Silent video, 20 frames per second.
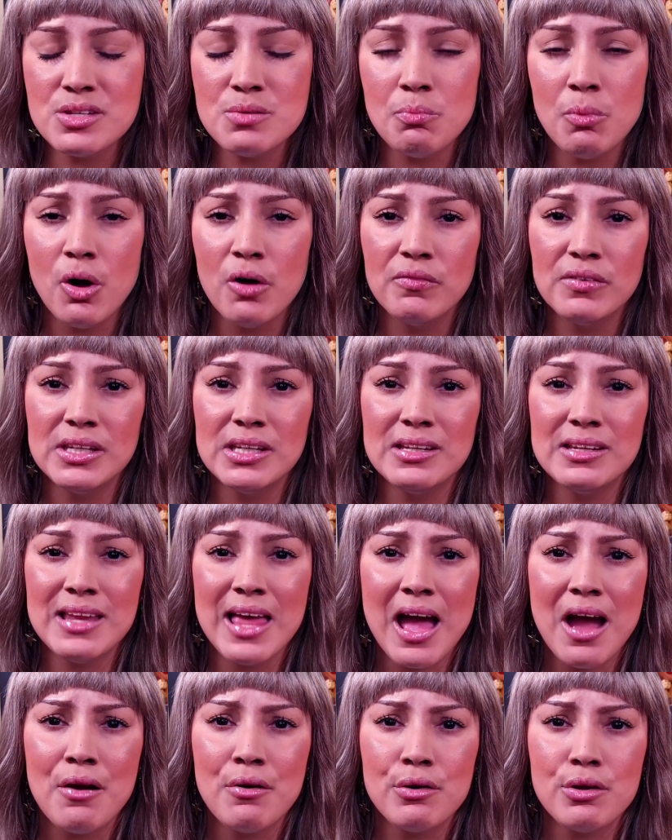involved in the
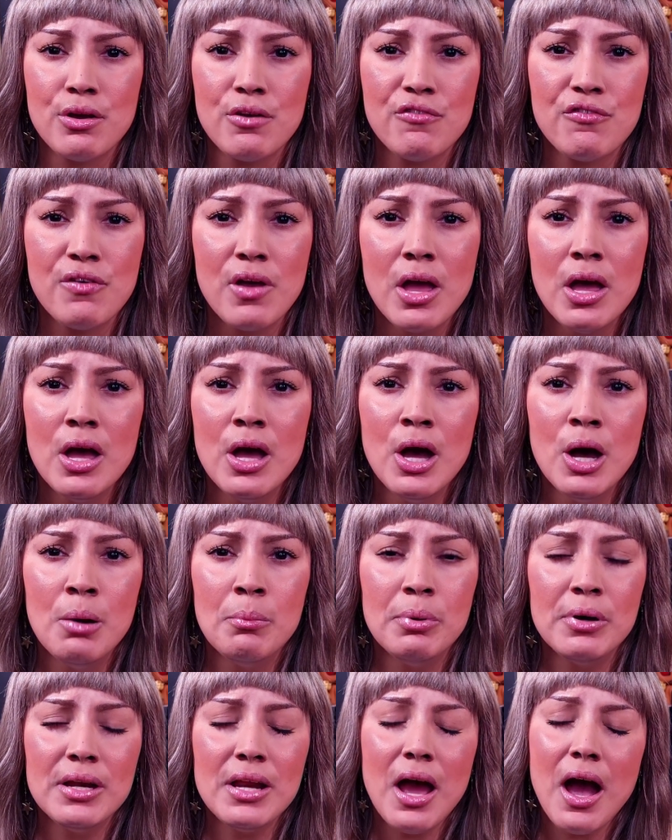narrative.
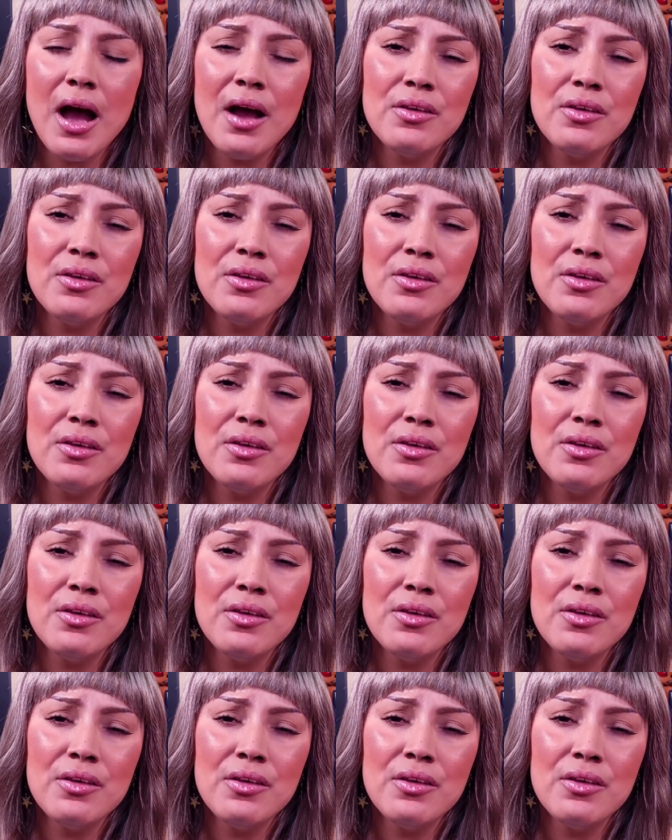But